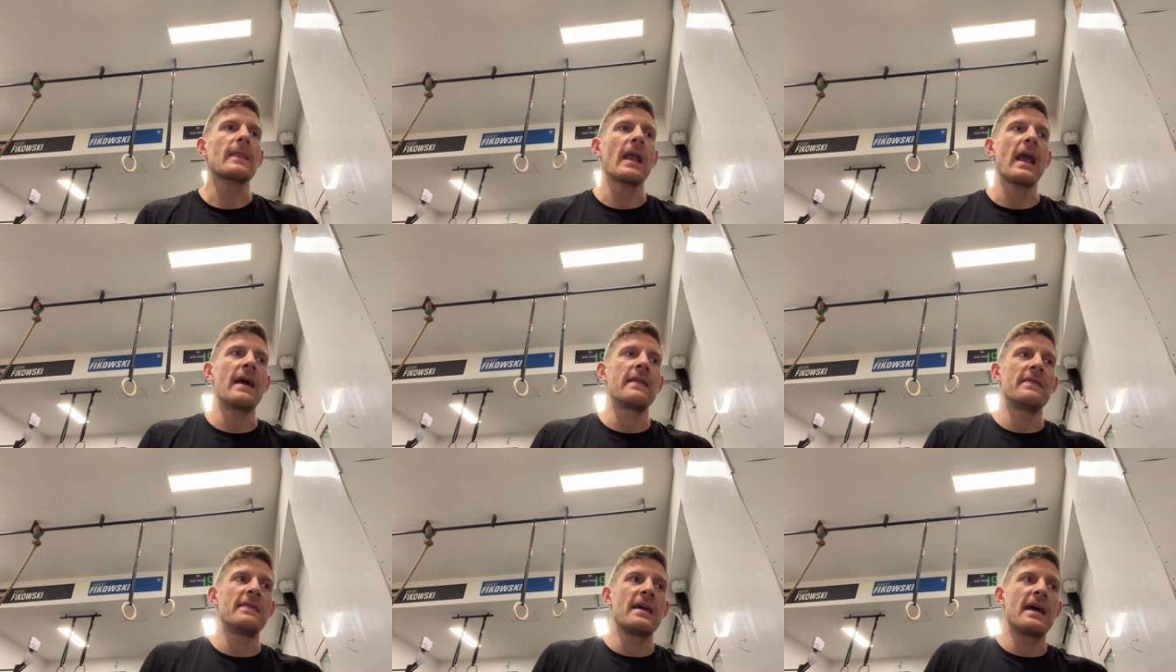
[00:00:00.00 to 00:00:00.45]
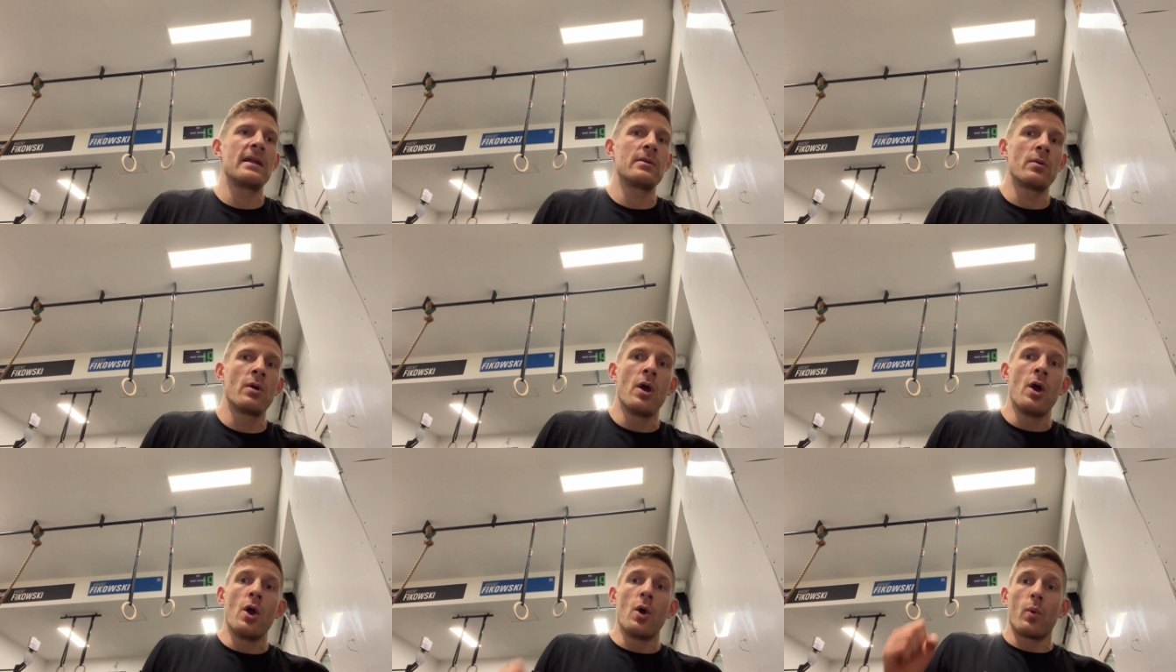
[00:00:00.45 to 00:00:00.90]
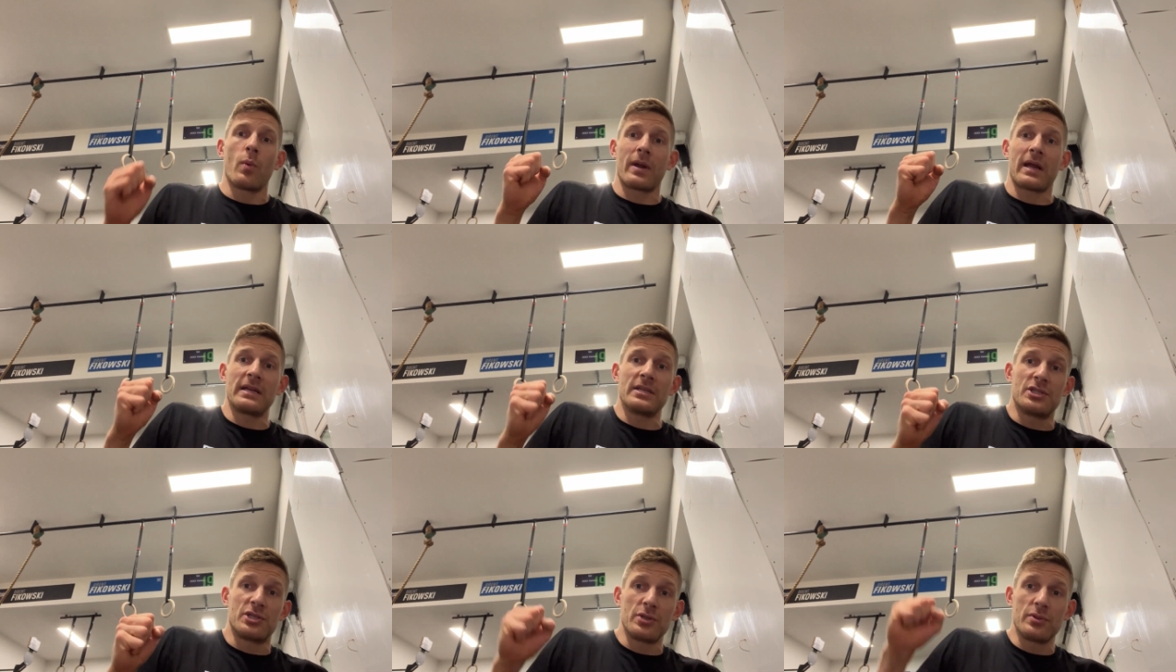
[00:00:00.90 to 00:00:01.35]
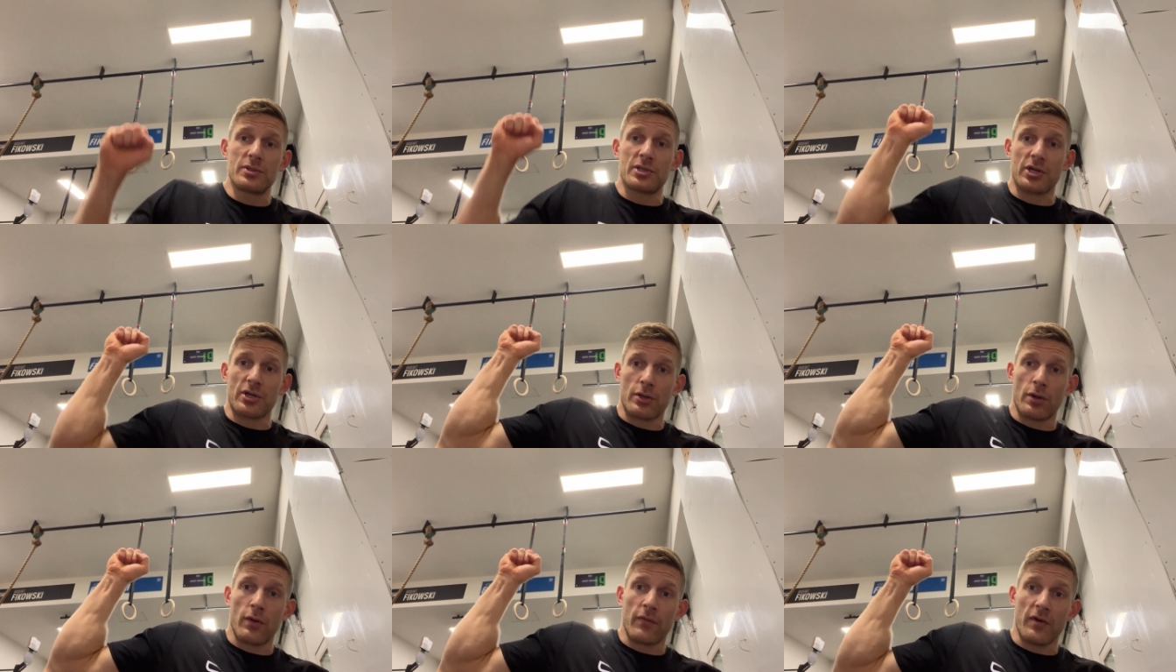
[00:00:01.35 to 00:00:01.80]
and then when I do
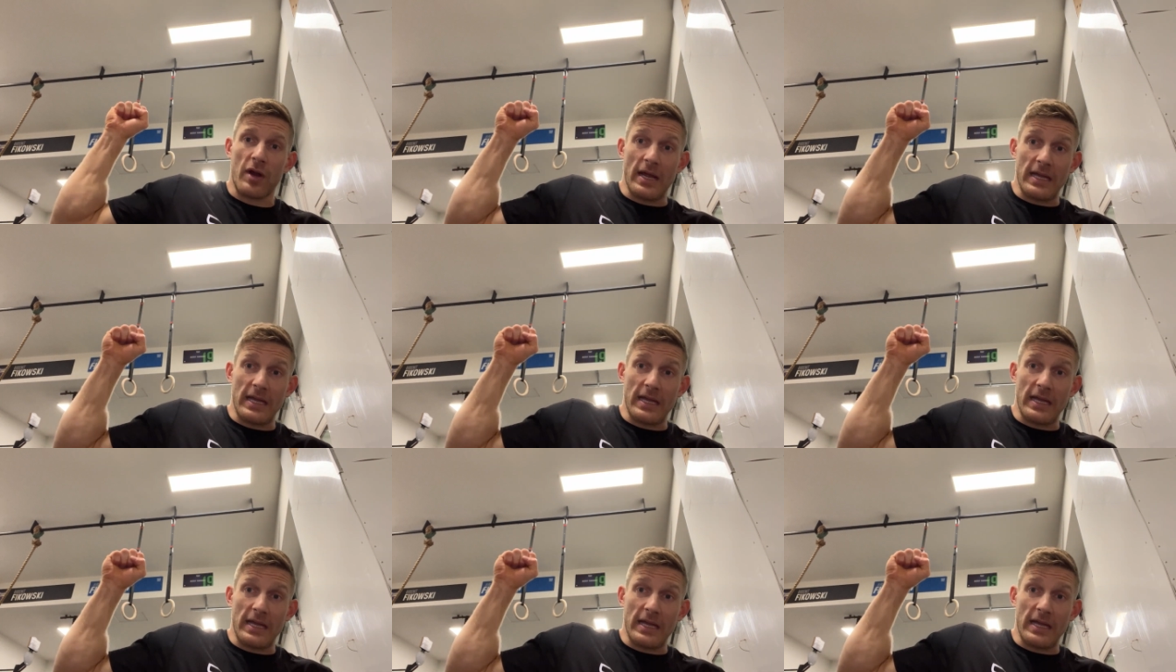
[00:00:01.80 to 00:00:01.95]
turn over,